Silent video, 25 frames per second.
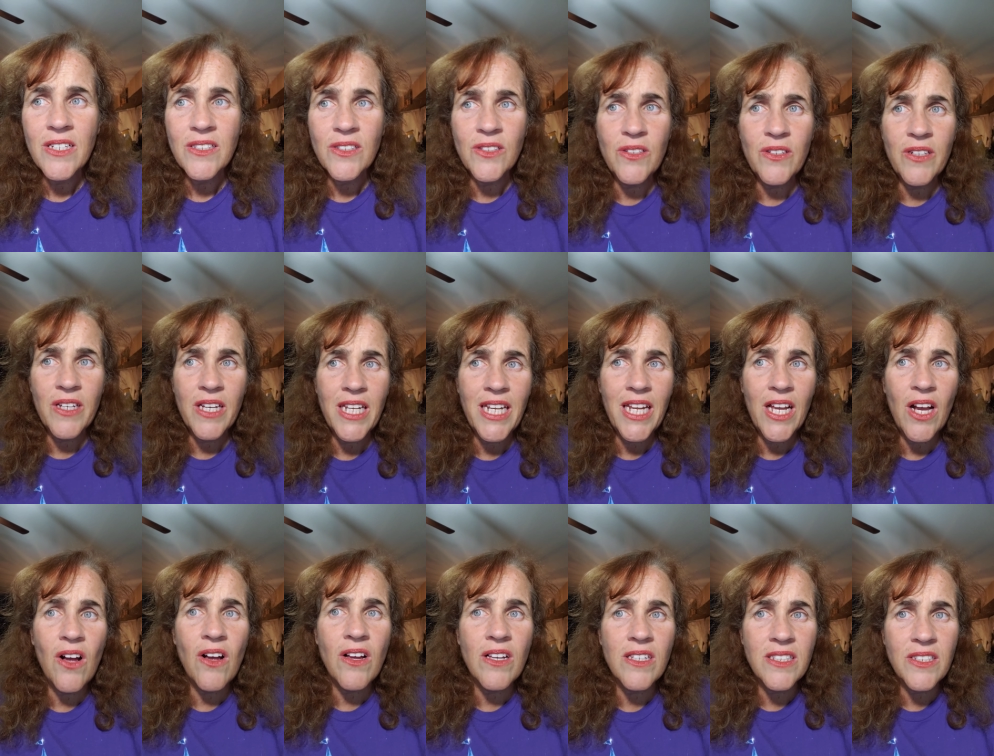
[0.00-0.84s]

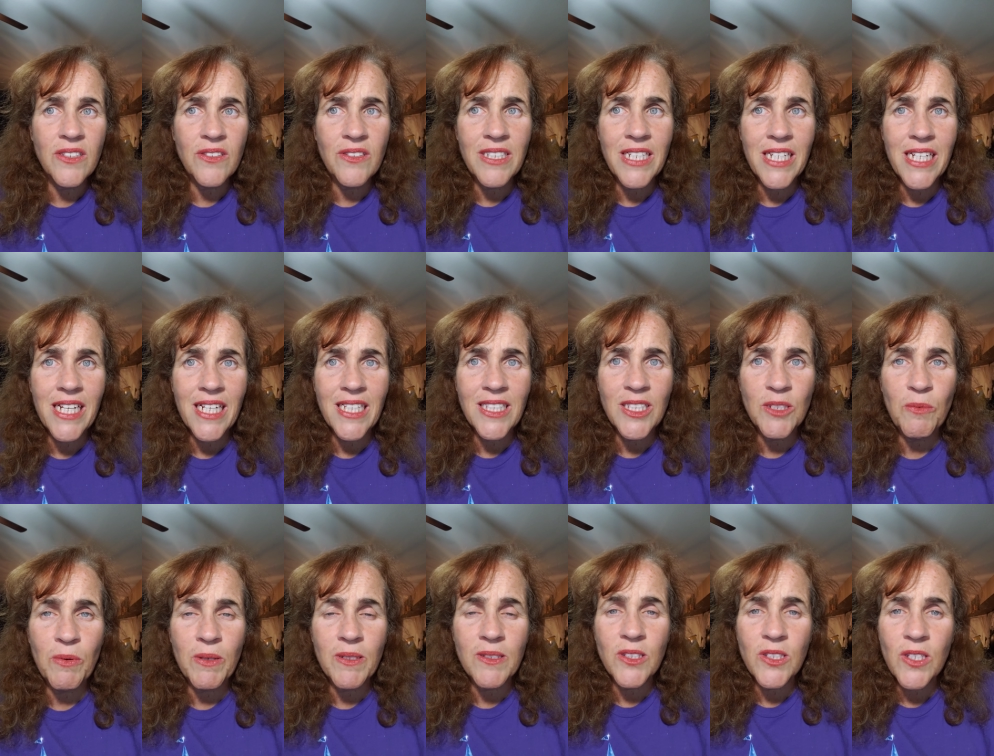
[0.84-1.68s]
Zucchini also
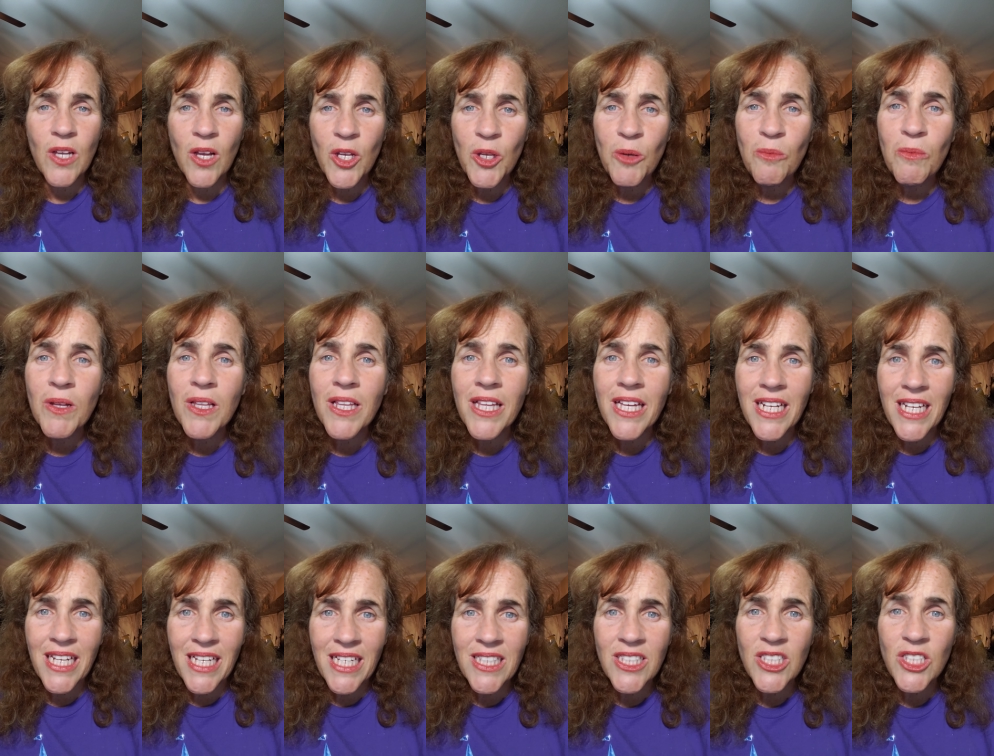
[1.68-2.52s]
contains both soluble
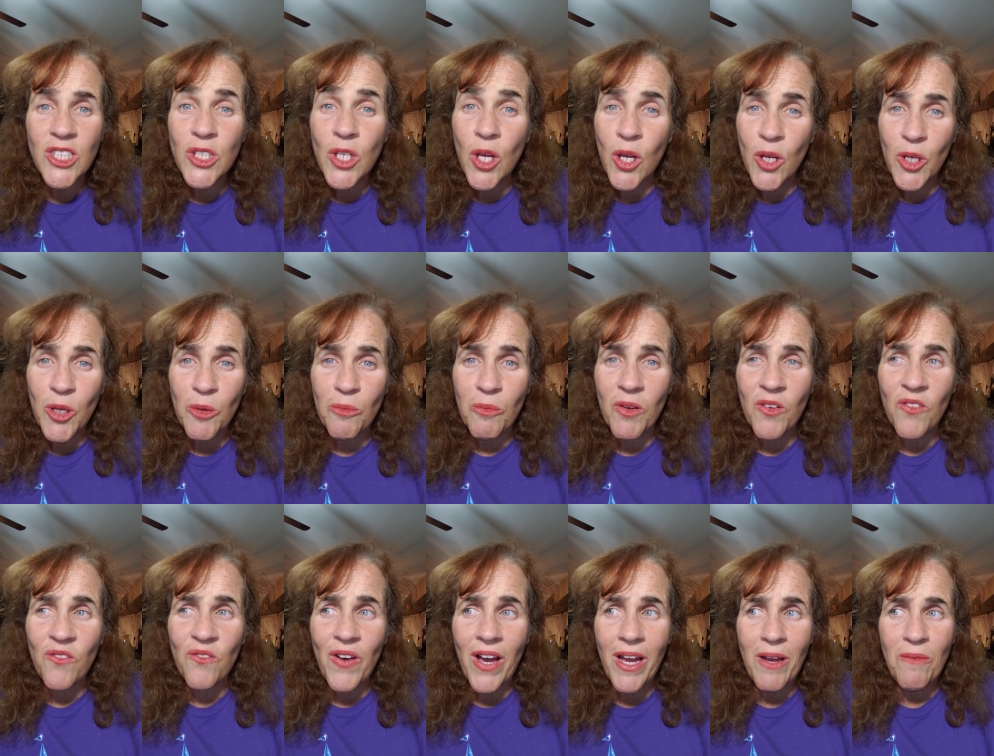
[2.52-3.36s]
and
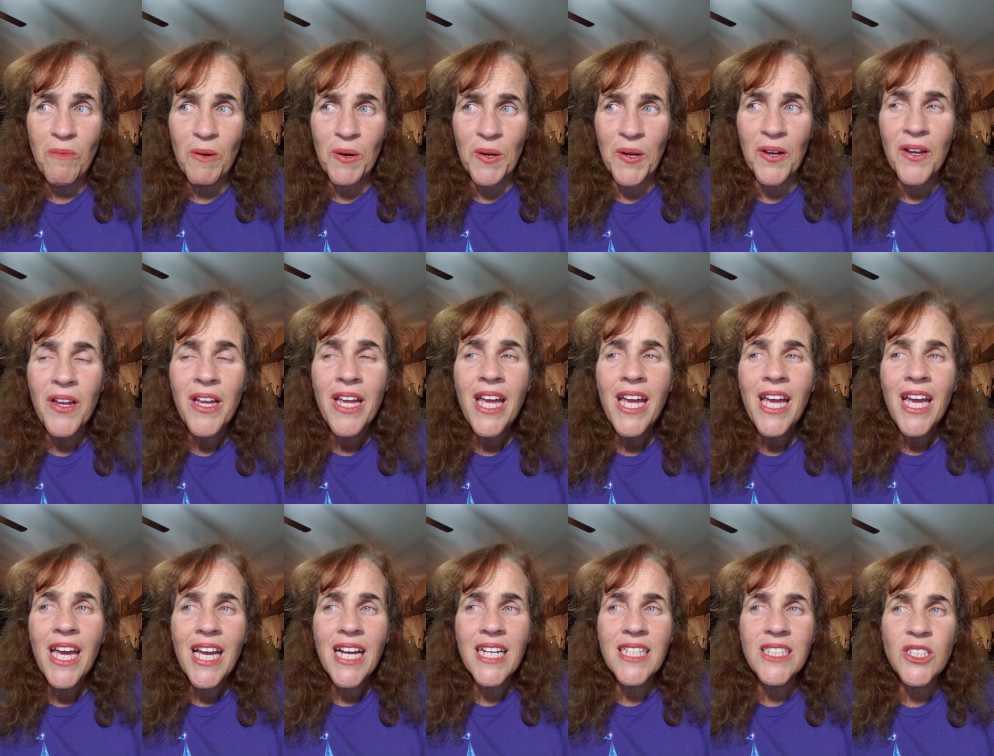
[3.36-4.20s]
insoluble fiber.
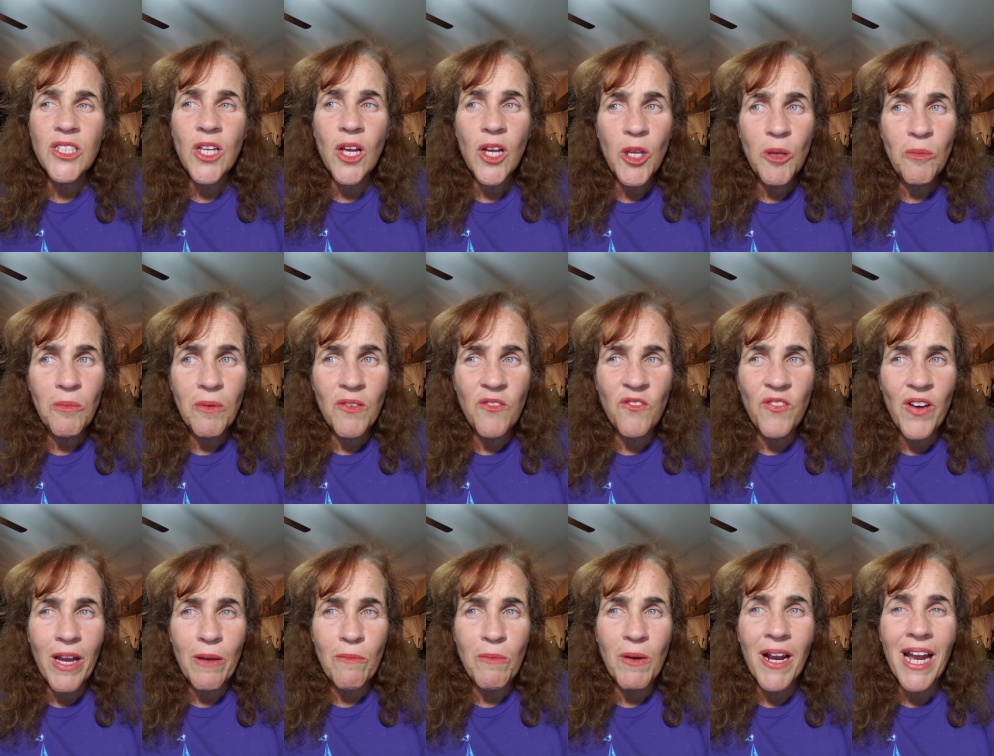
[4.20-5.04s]
Insoluble
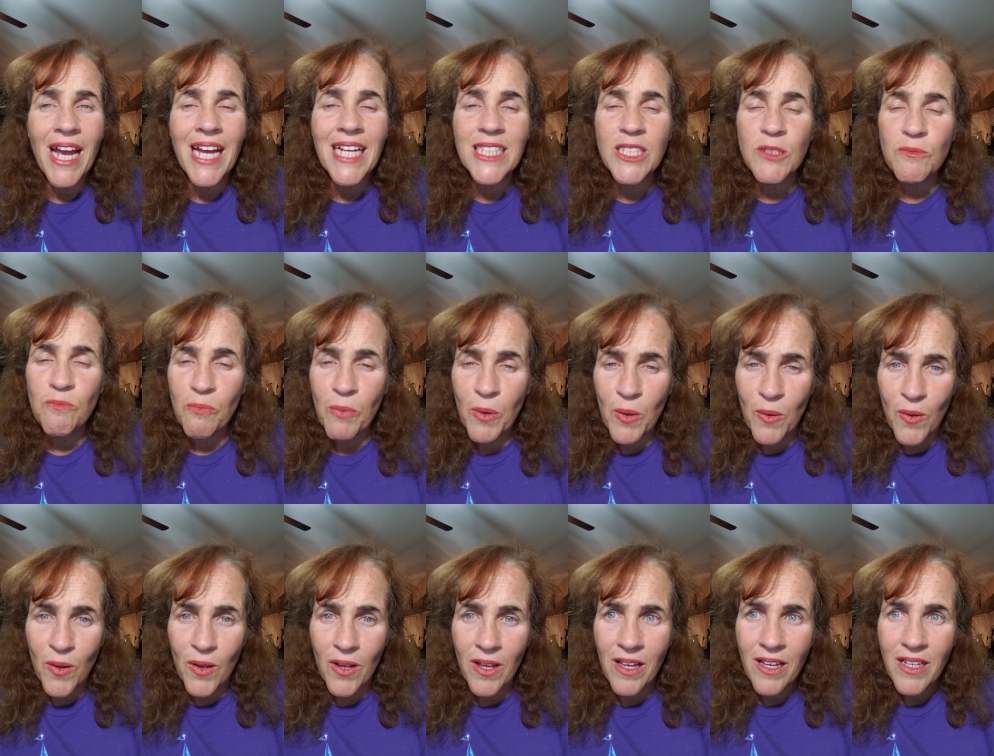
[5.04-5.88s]
fiber adds
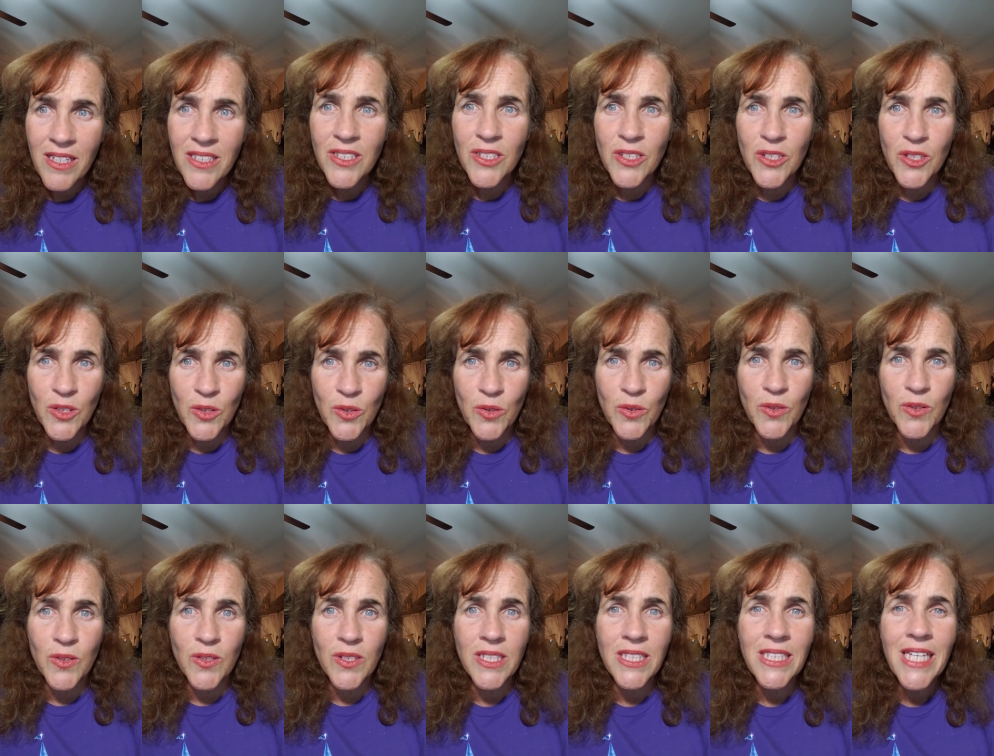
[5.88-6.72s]
bulk to
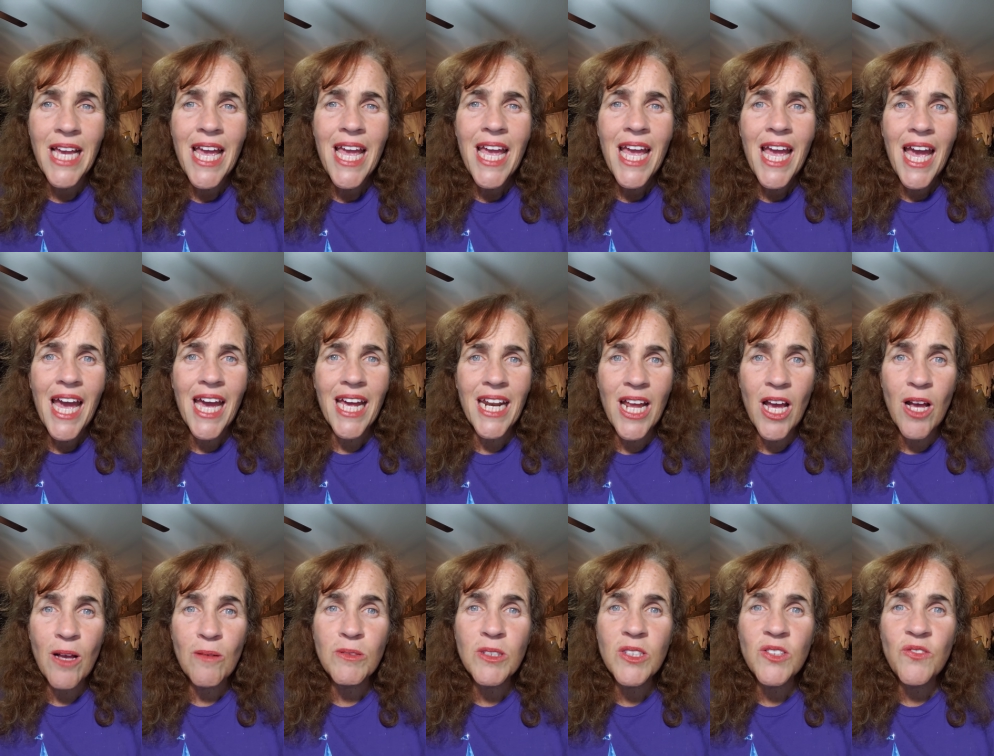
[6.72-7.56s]
stools and
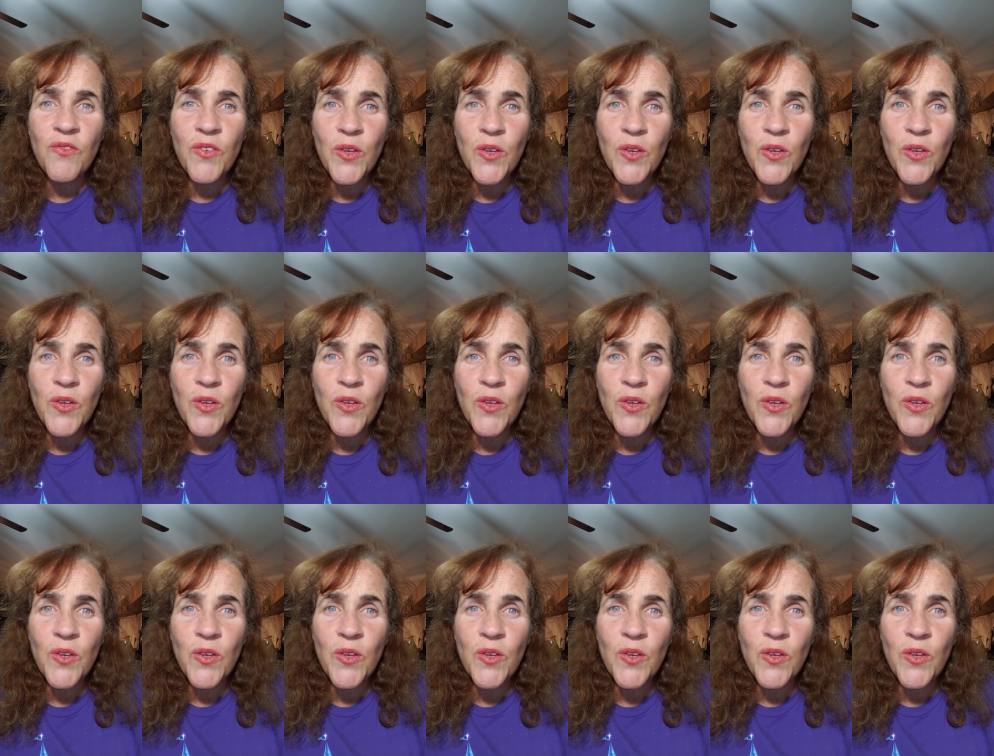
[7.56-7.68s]
helps